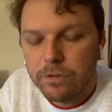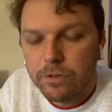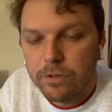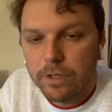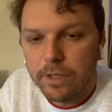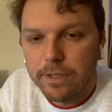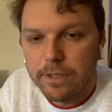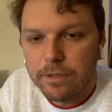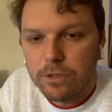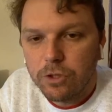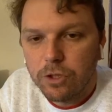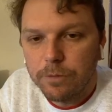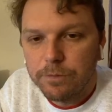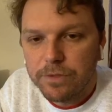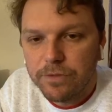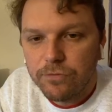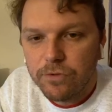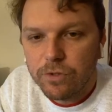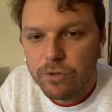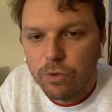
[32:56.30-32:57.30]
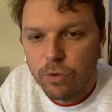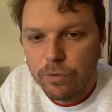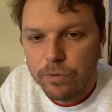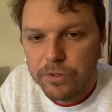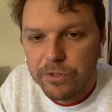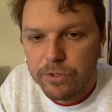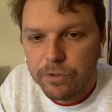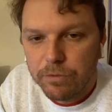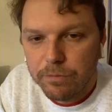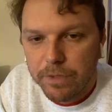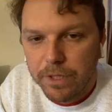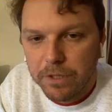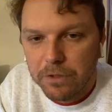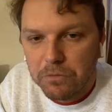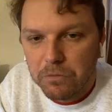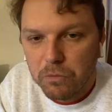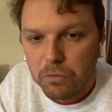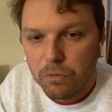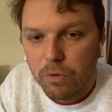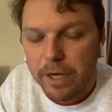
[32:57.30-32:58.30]
in terms of school
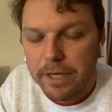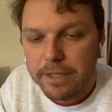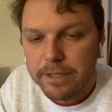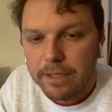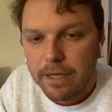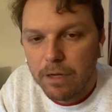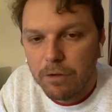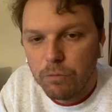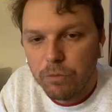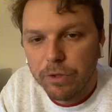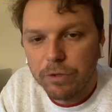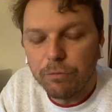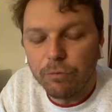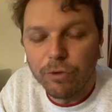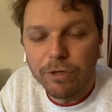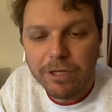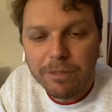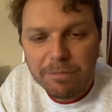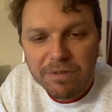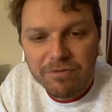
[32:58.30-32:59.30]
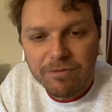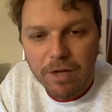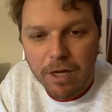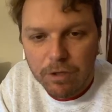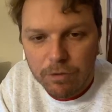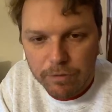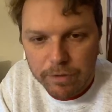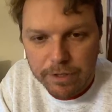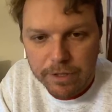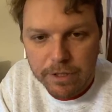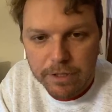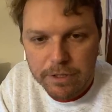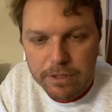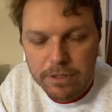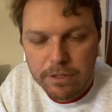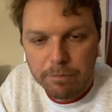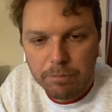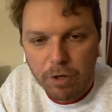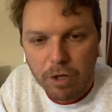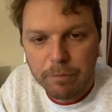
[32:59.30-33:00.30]
resuming, right now we're going to be following the
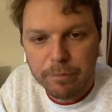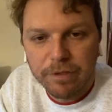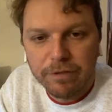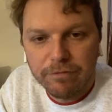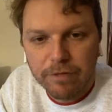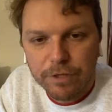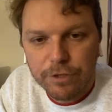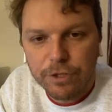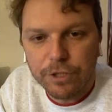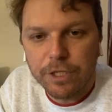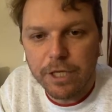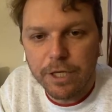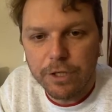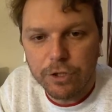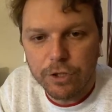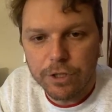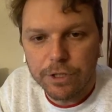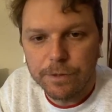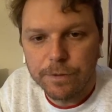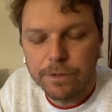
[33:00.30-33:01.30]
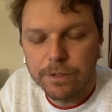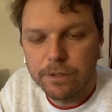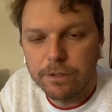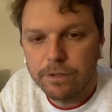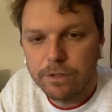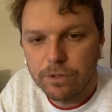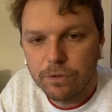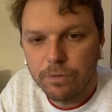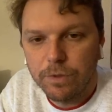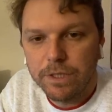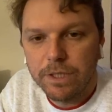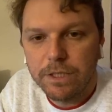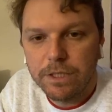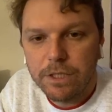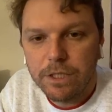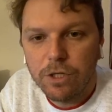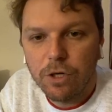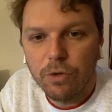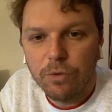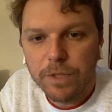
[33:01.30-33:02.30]
Department of Education. So when the
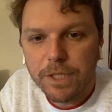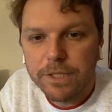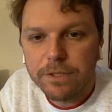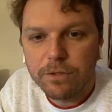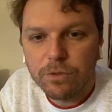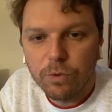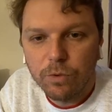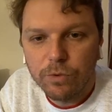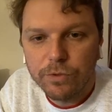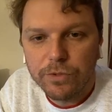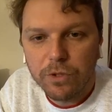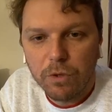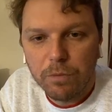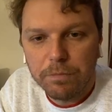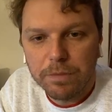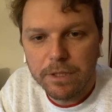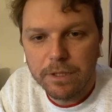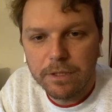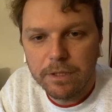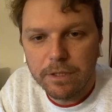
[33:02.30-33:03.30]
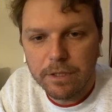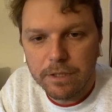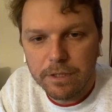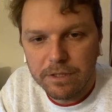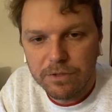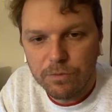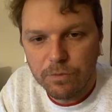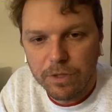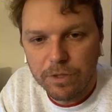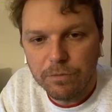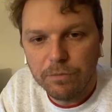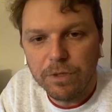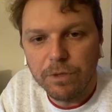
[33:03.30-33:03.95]
DOE schools open is when we